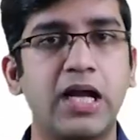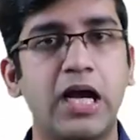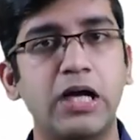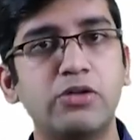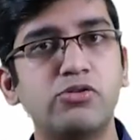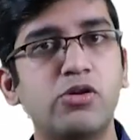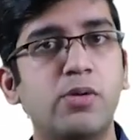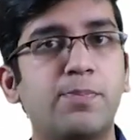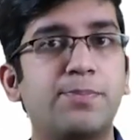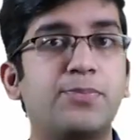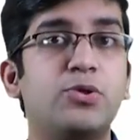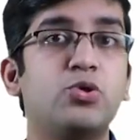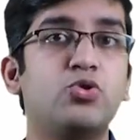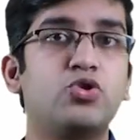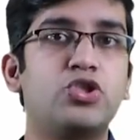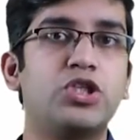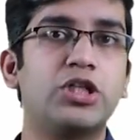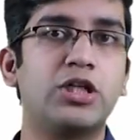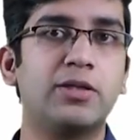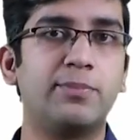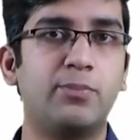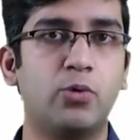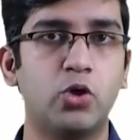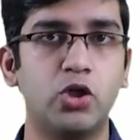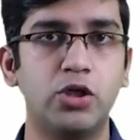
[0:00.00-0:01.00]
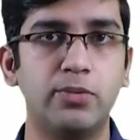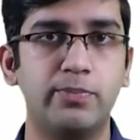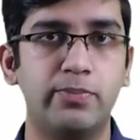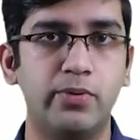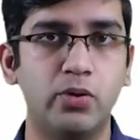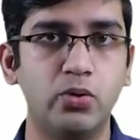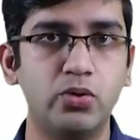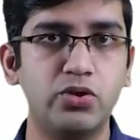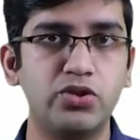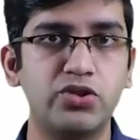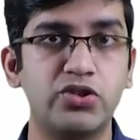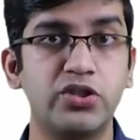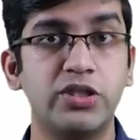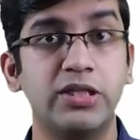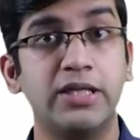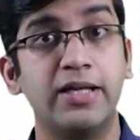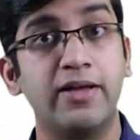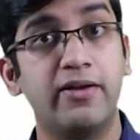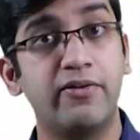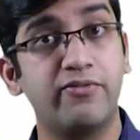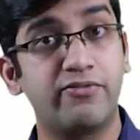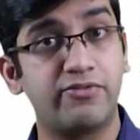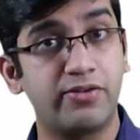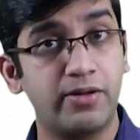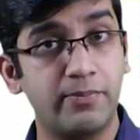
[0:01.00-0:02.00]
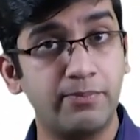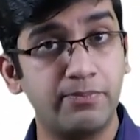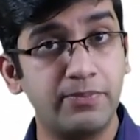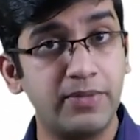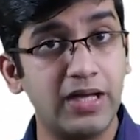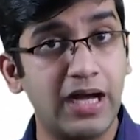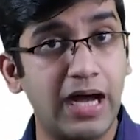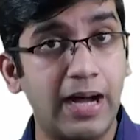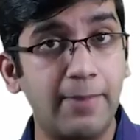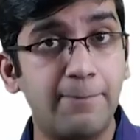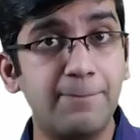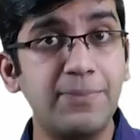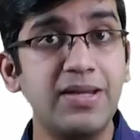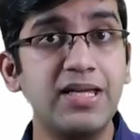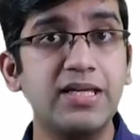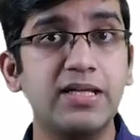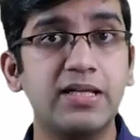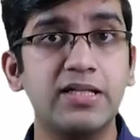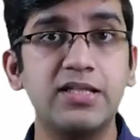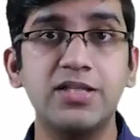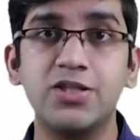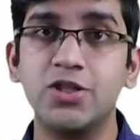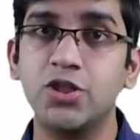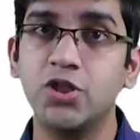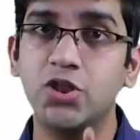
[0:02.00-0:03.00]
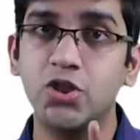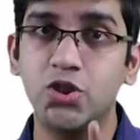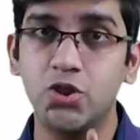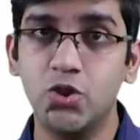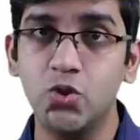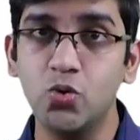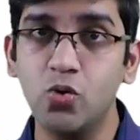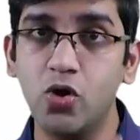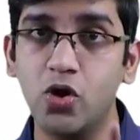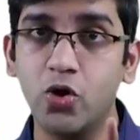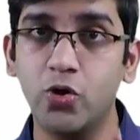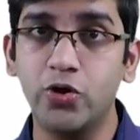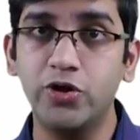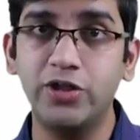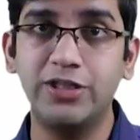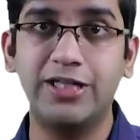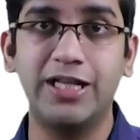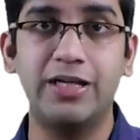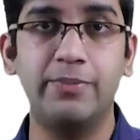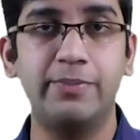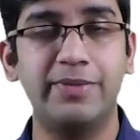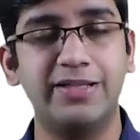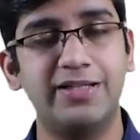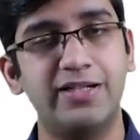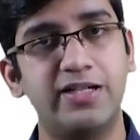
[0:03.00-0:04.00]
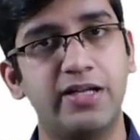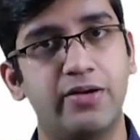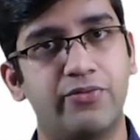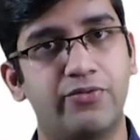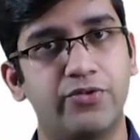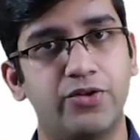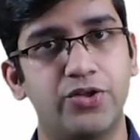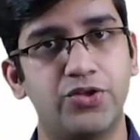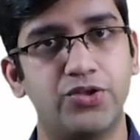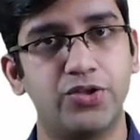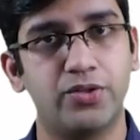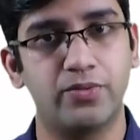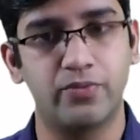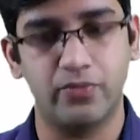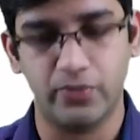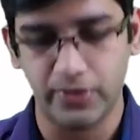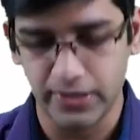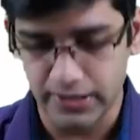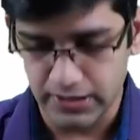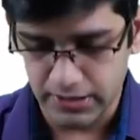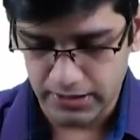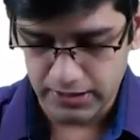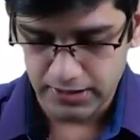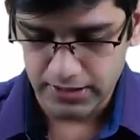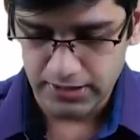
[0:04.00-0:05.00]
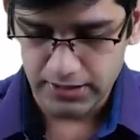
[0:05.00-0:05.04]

How a Peutz-Jeghers polyp looks. From the appearance, you are going to tell me the definition, right?